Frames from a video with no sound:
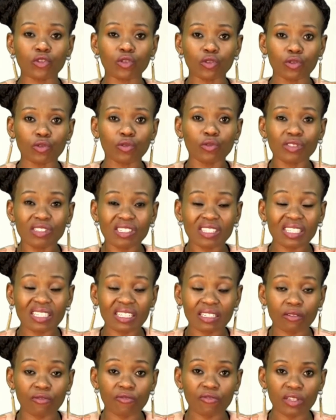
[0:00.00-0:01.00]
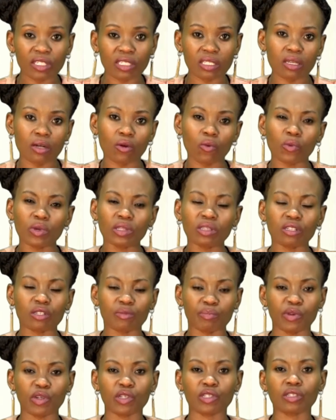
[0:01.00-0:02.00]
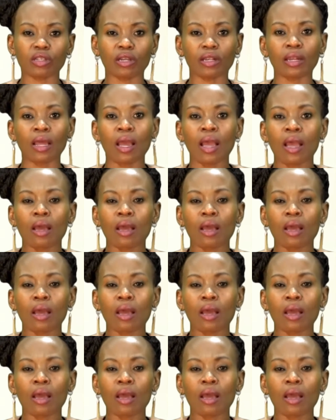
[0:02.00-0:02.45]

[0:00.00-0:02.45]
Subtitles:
Do you see it fitting with this person?